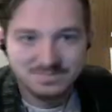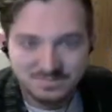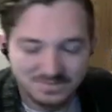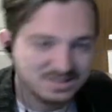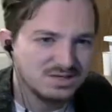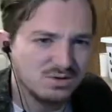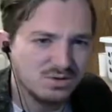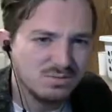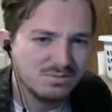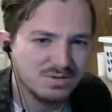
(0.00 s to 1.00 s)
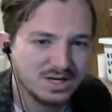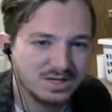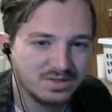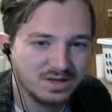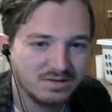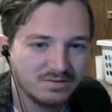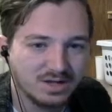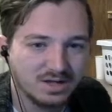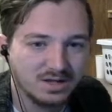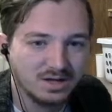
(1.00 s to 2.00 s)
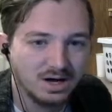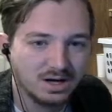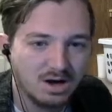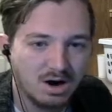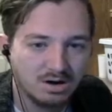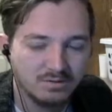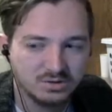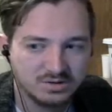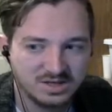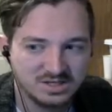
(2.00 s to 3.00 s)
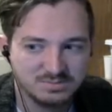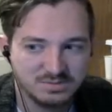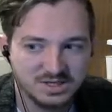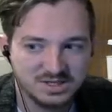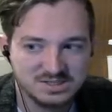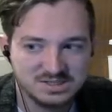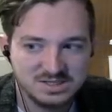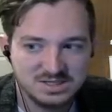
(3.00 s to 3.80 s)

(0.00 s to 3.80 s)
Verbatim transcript: That's the only one where I can think of a, a carnival takes place